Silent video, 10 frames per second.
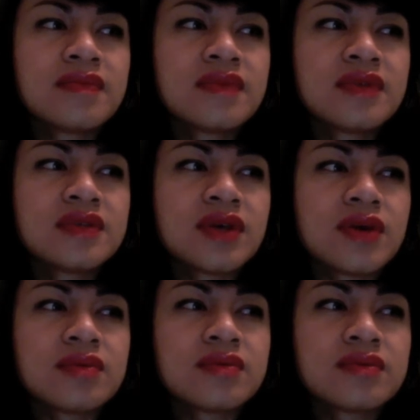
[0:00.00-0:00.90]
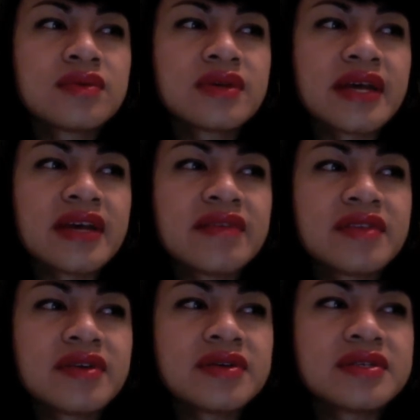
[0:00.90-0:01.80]
so if
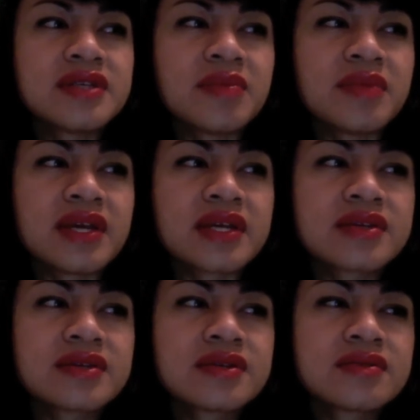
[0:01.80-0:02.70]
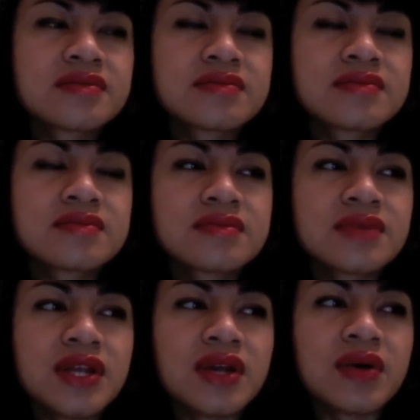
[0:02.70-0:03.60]
there is something,
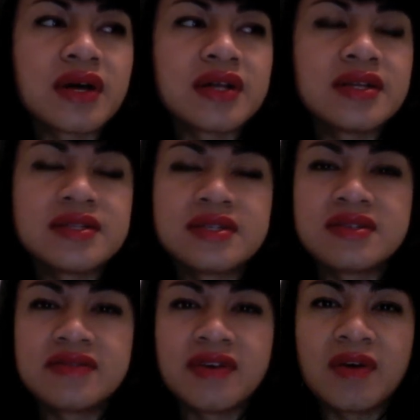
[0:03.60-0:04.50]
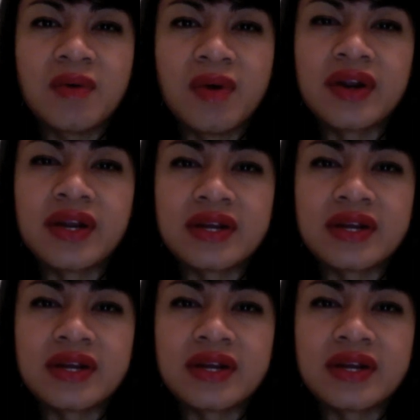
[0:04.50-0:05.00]
it's just a fair warning.